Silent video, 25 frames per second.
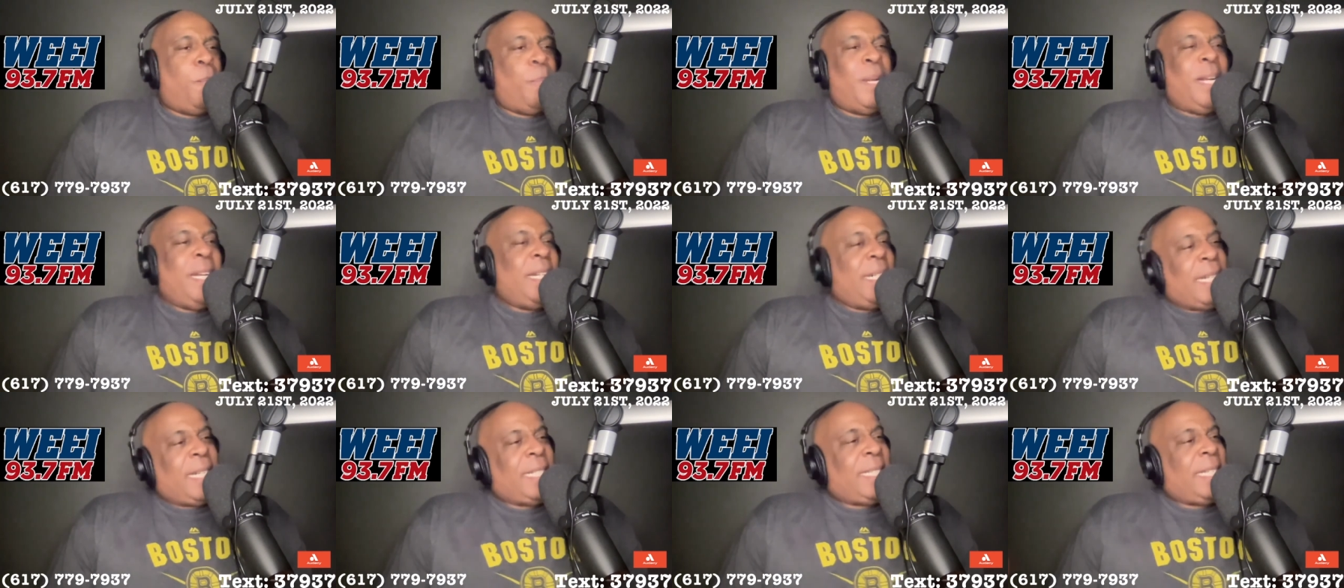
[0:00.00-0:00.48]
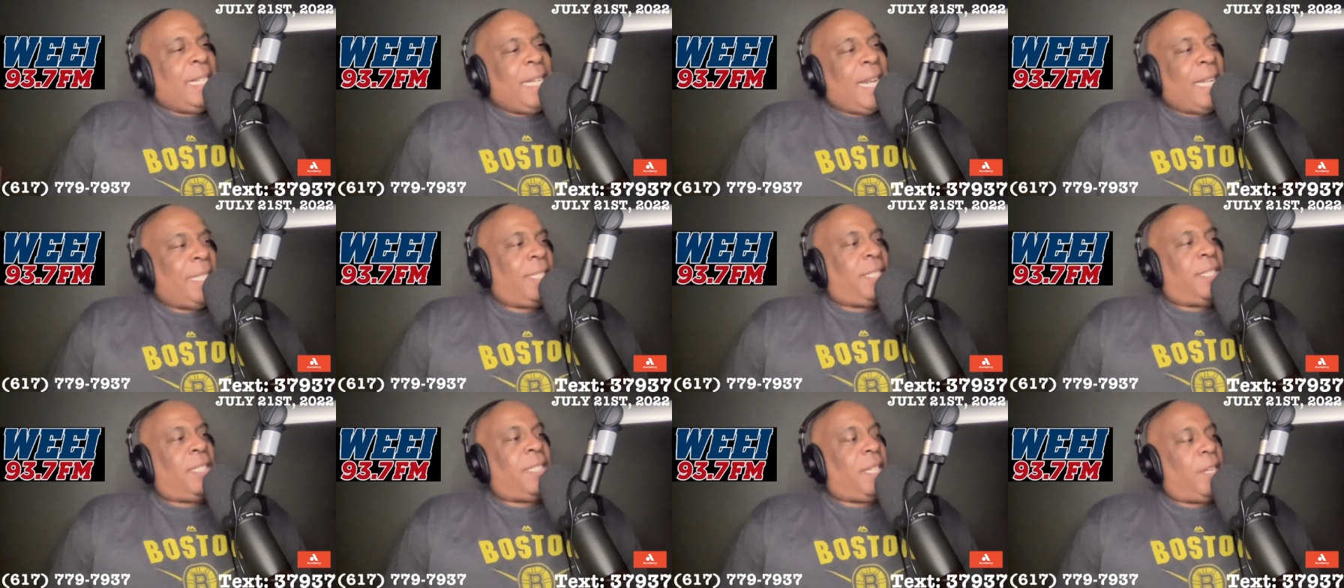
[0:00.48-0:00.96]
But
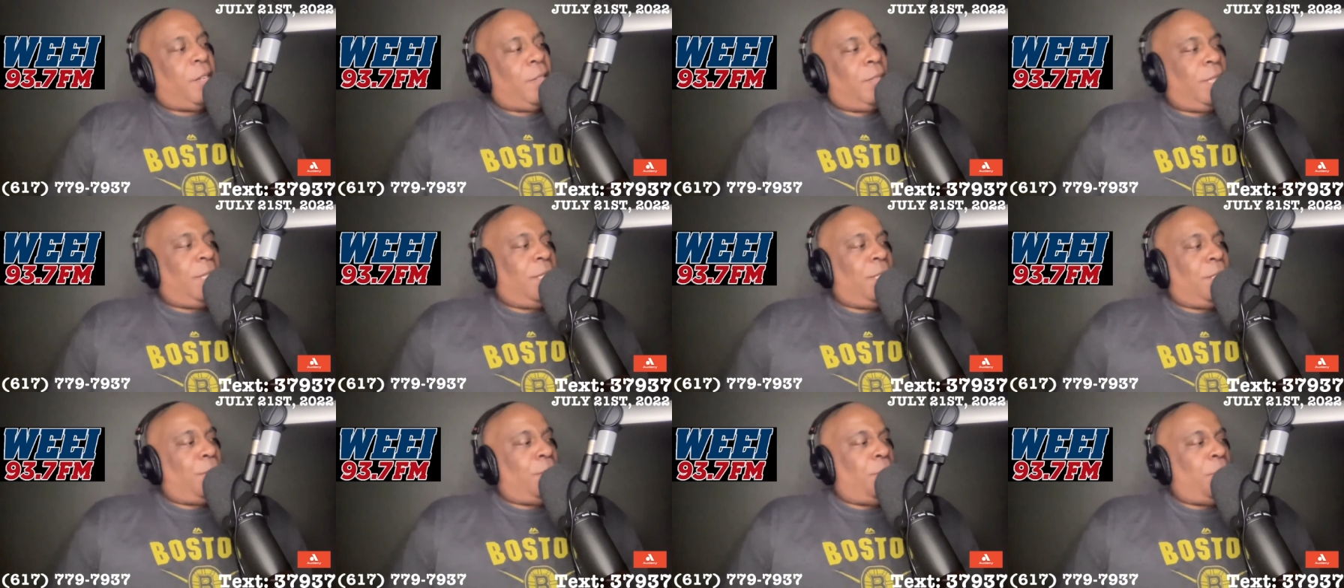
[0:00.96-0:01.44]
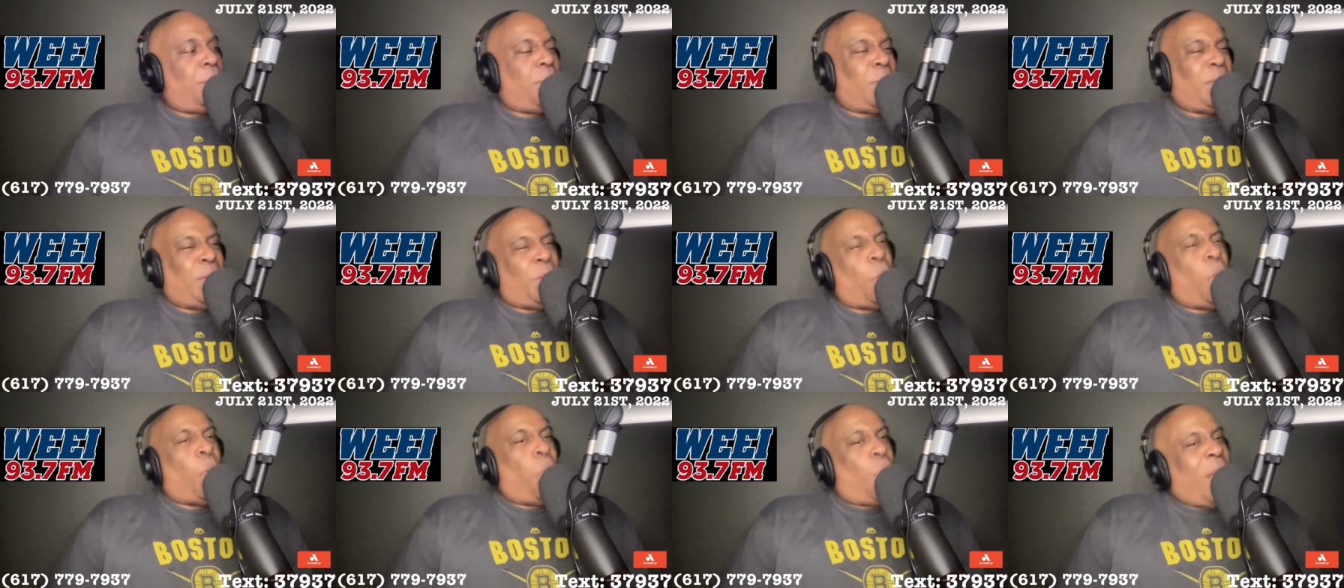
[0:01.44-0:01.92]

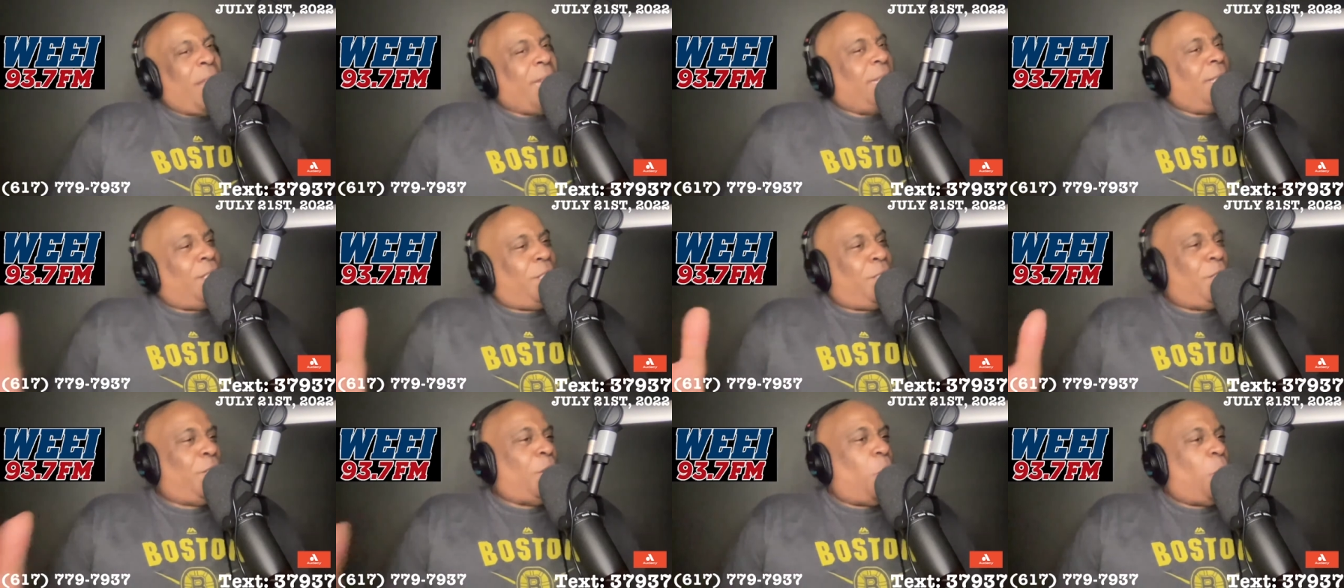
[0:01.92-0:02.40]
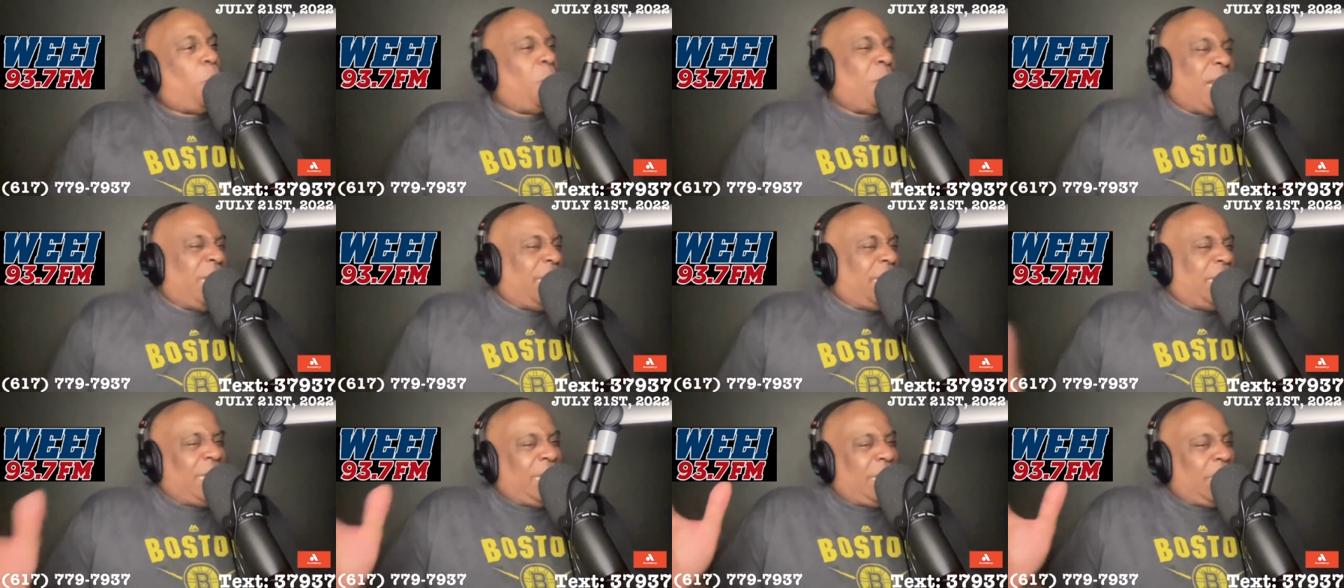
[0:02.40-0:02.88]
the wins don't
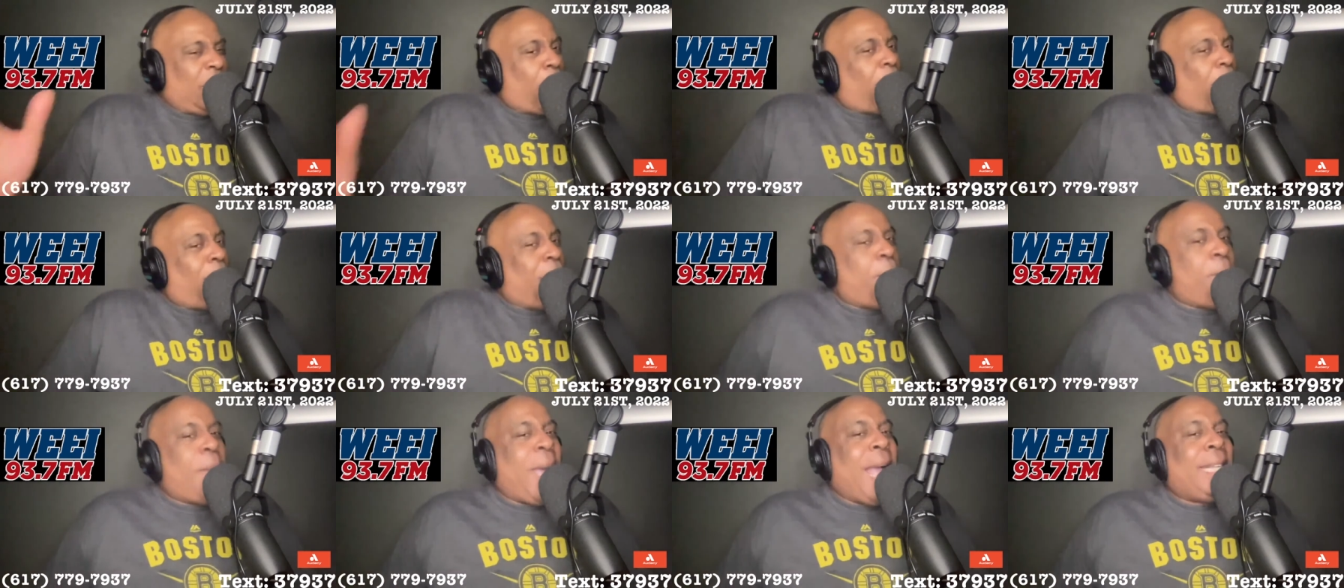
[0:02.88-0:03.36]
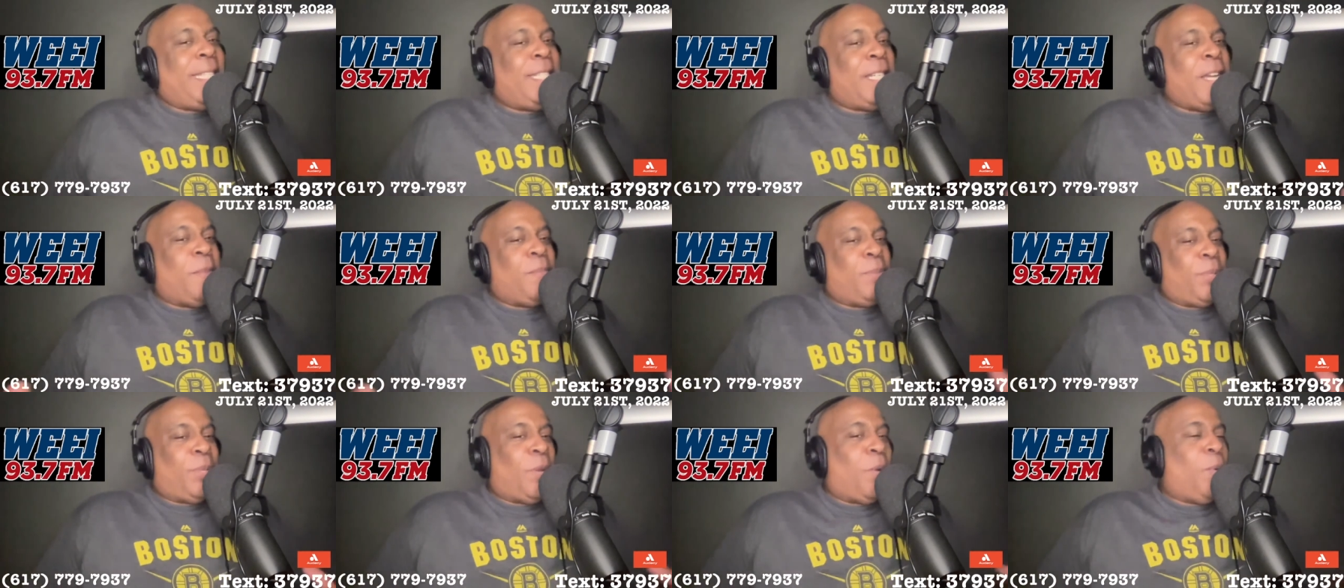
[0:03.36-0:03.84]
necessarily match up.